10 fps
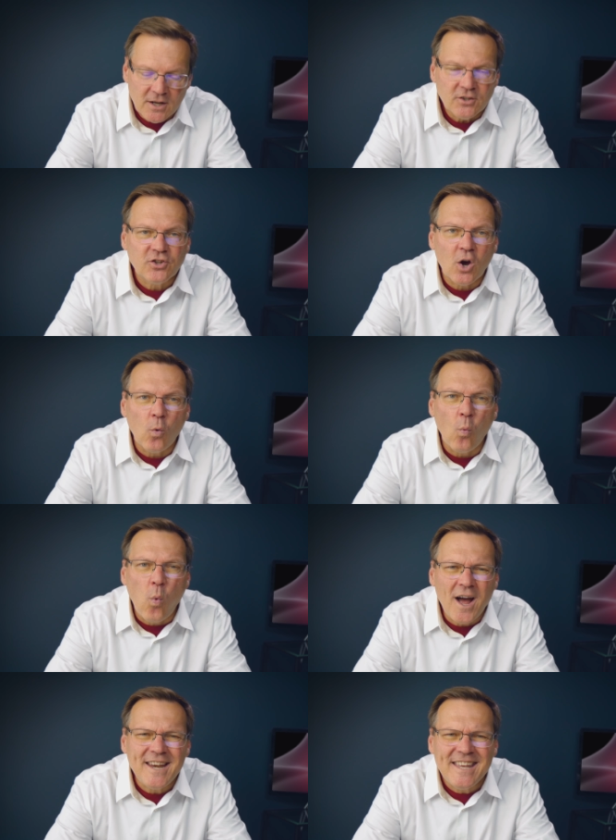So
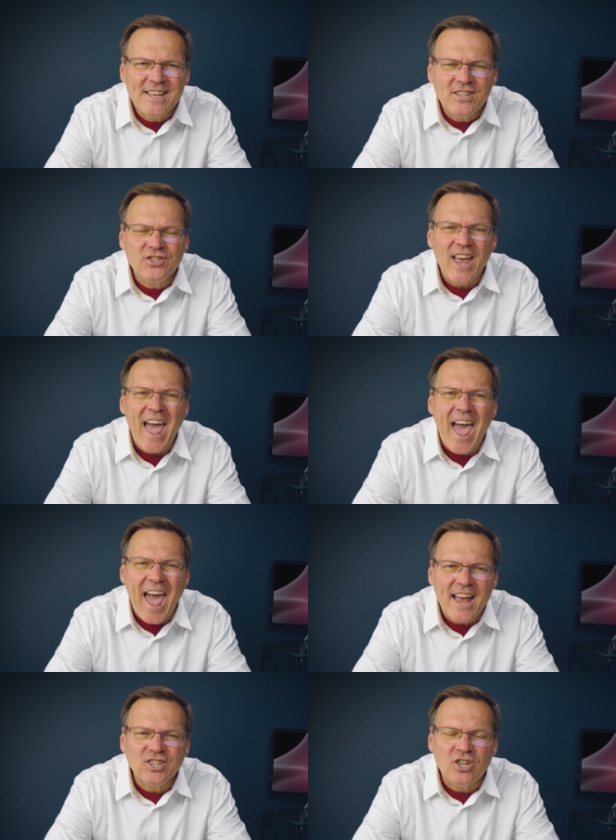what is
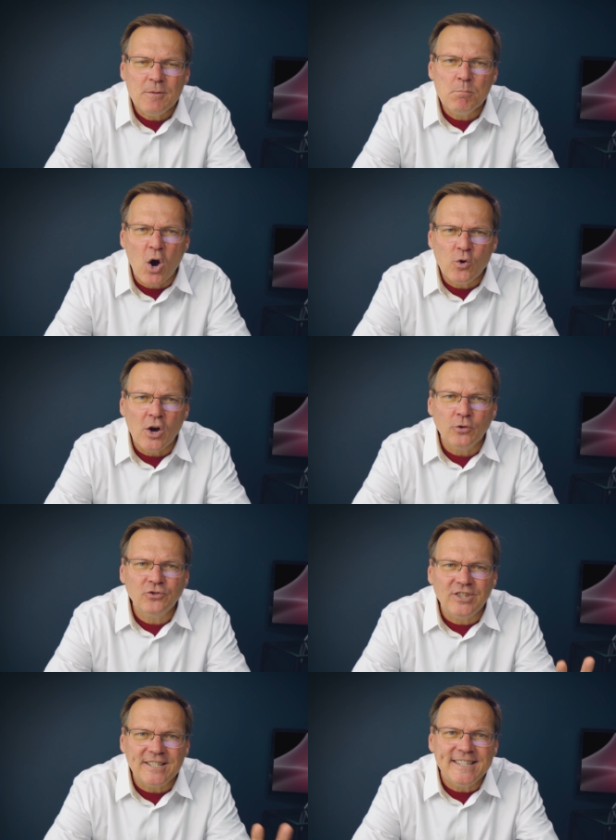
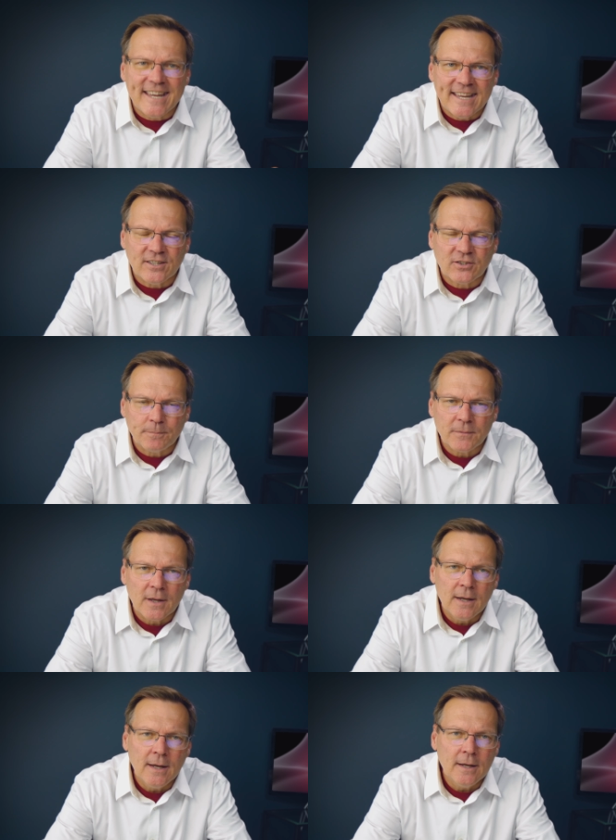Hashimoto's disease?
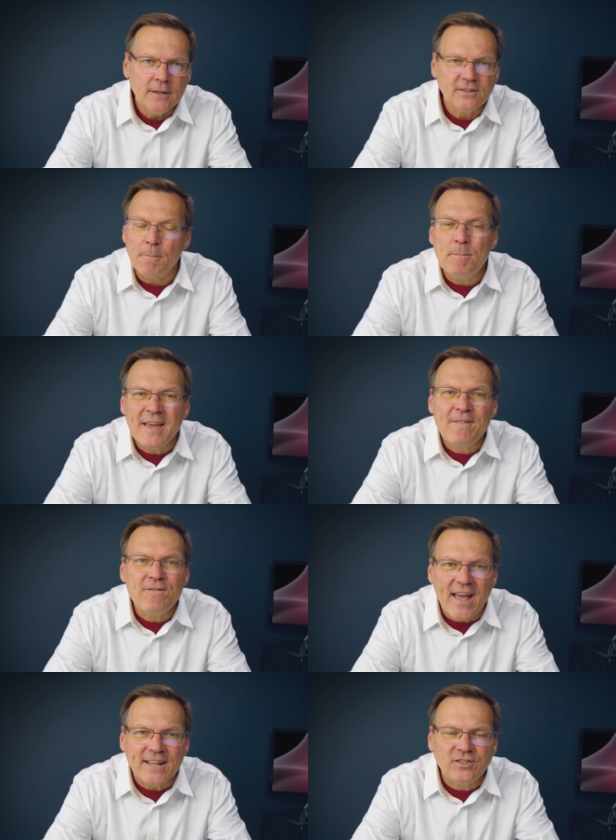It's a big
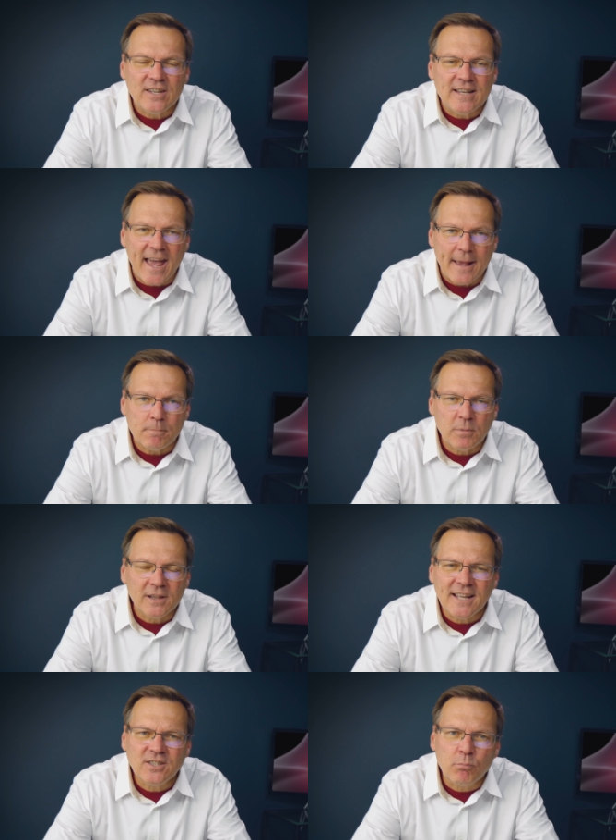fancy name,
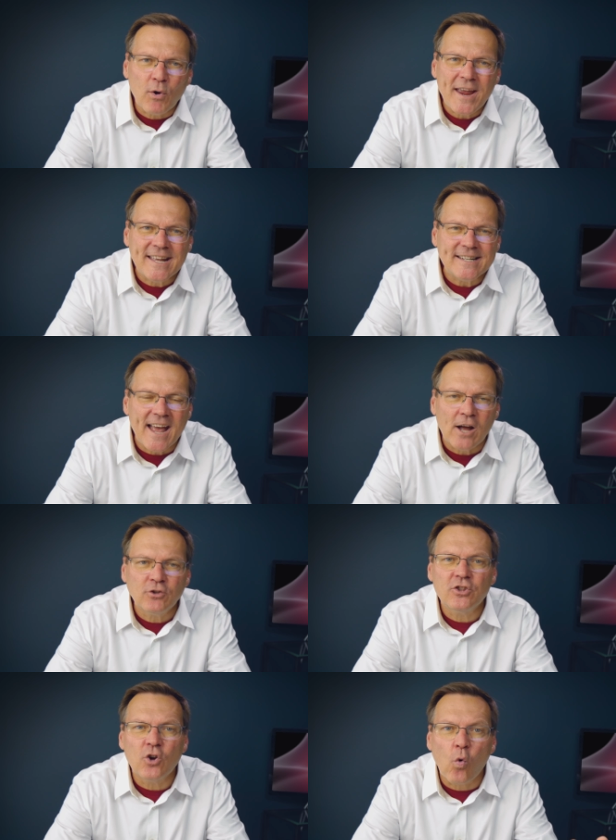but let's break it
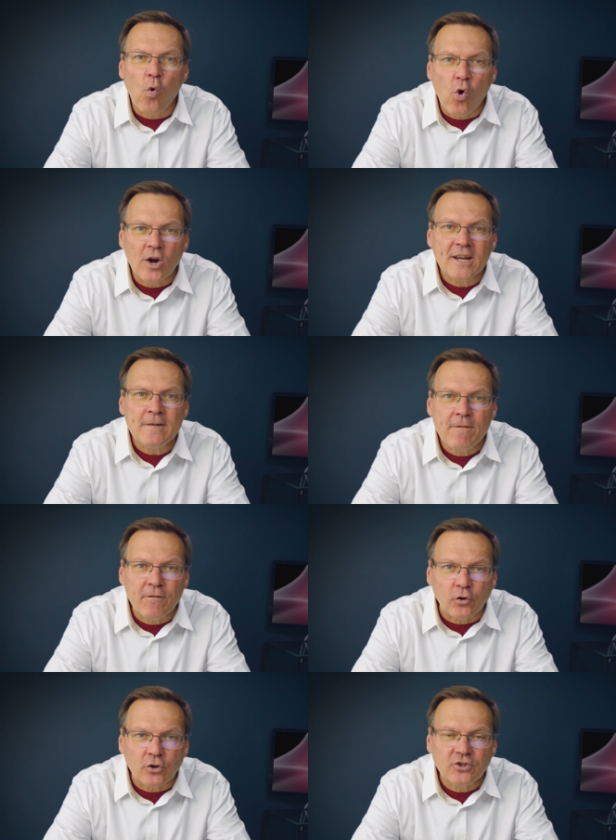down to the organ
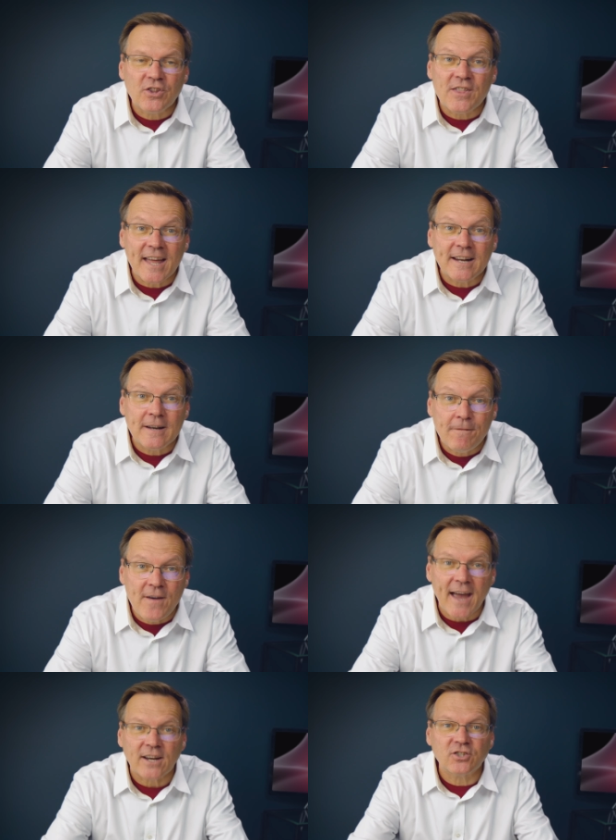first that it
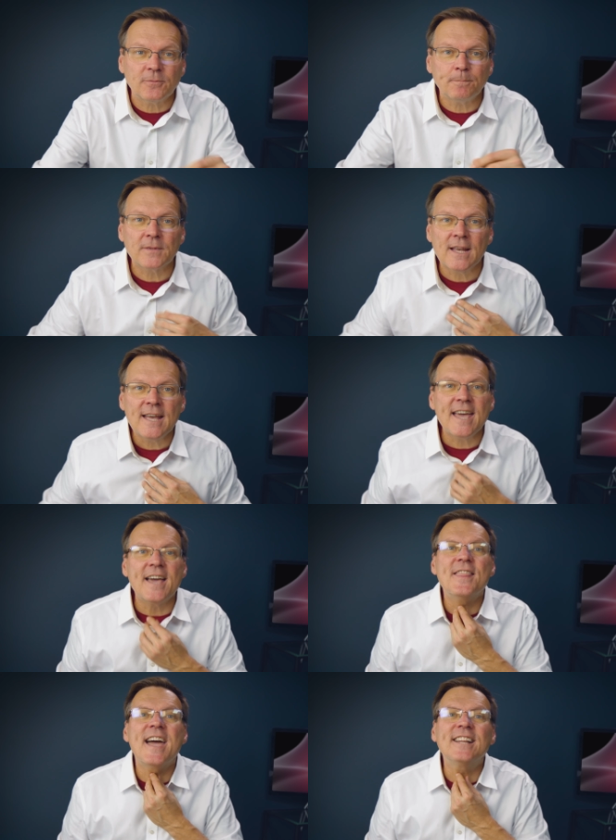affects.
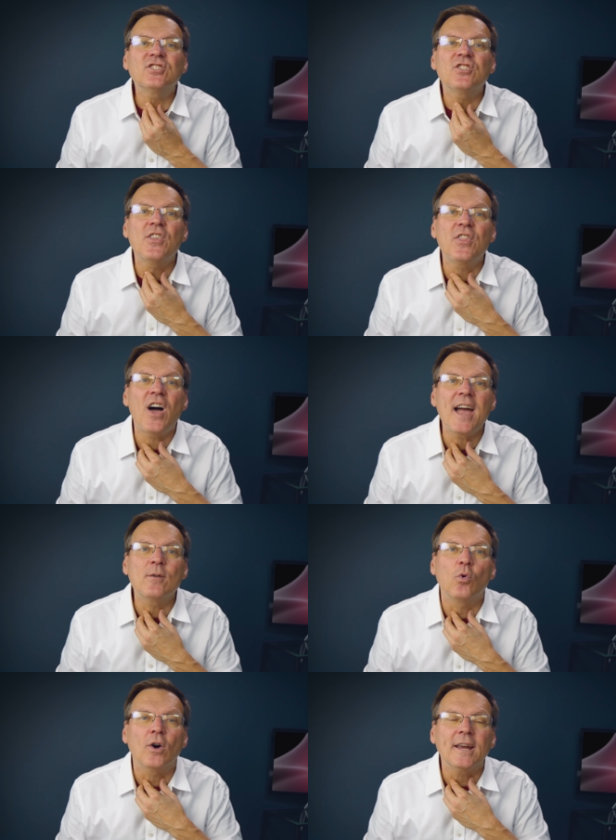And that's the
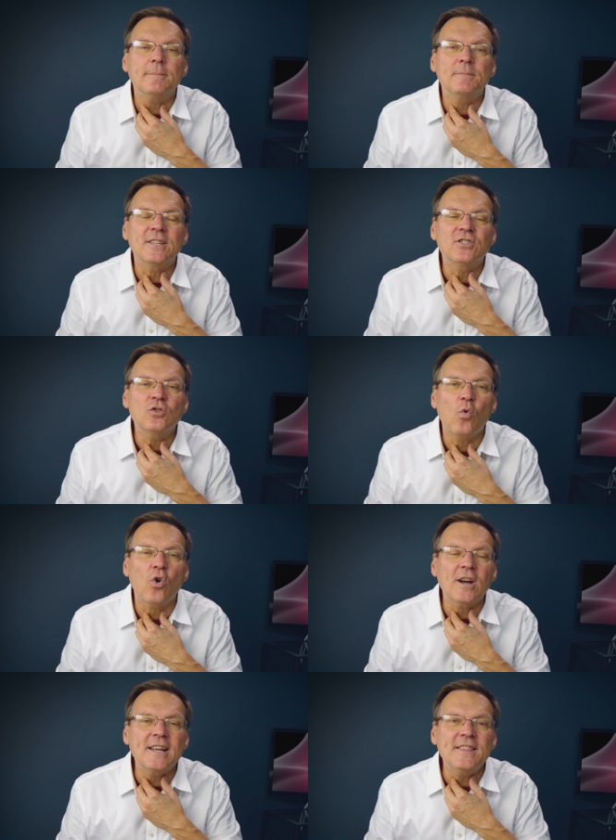thyroid. It's an
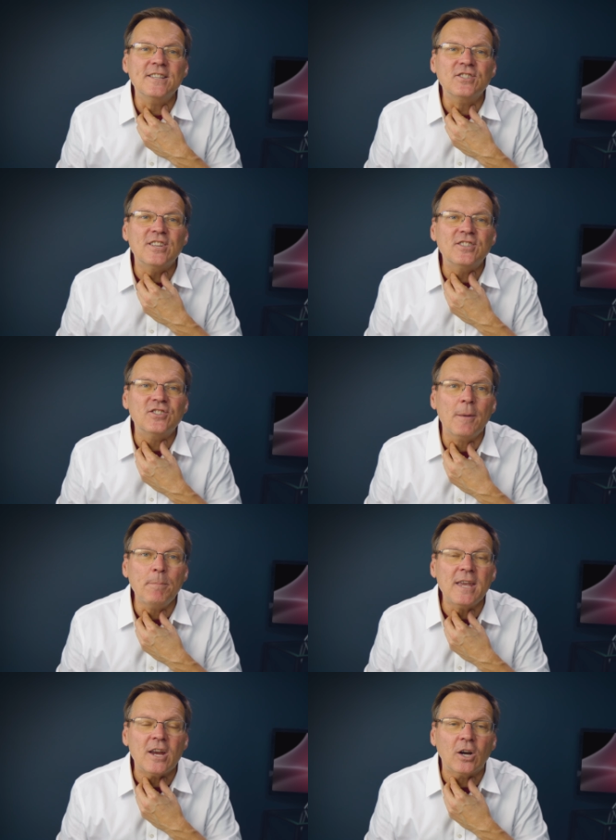organ that sits
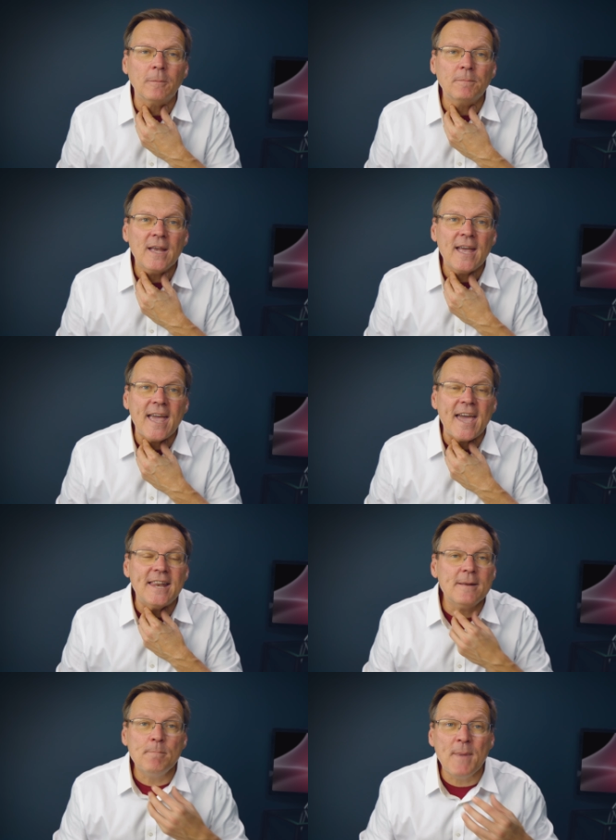up here
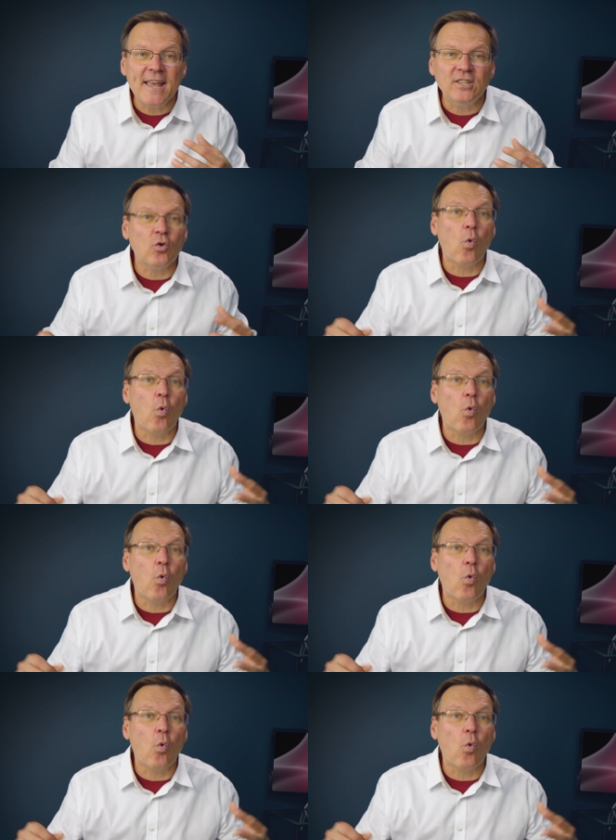and it makes